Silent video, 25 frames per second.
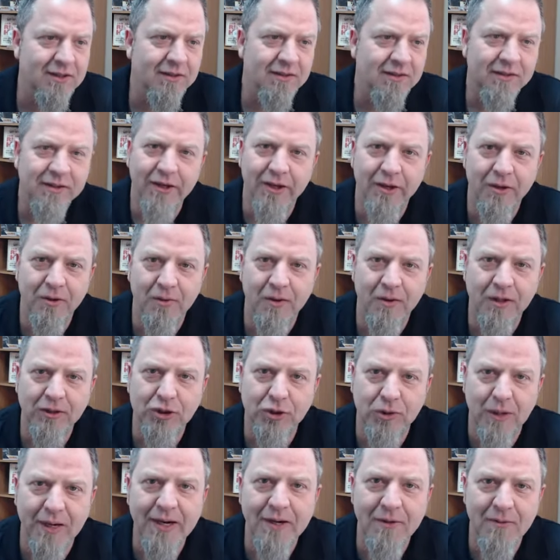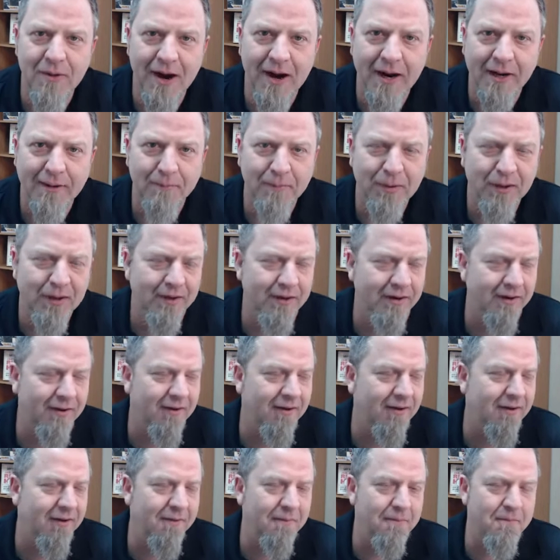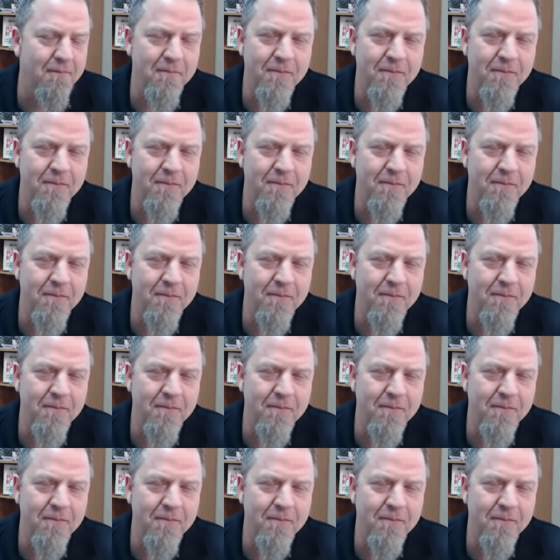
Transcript: you know a train wreck but um